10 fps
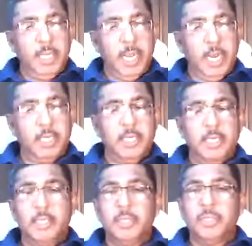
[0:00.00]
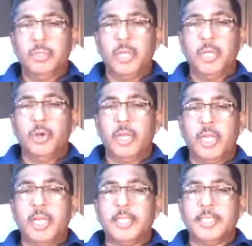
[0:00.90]
added to a
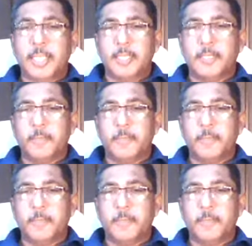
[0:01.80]
local church.